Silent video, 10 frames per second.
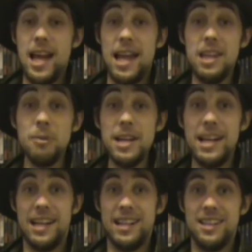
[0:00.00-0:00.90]
And the
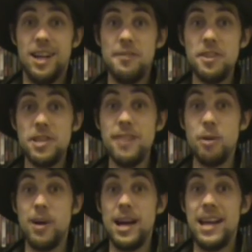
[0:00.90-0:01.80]
winner of the
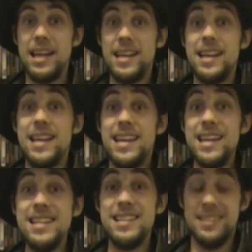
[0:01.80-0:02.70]
giveaway
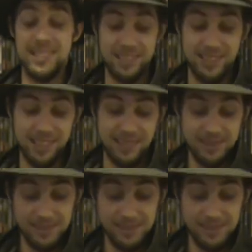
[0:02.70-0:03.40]
is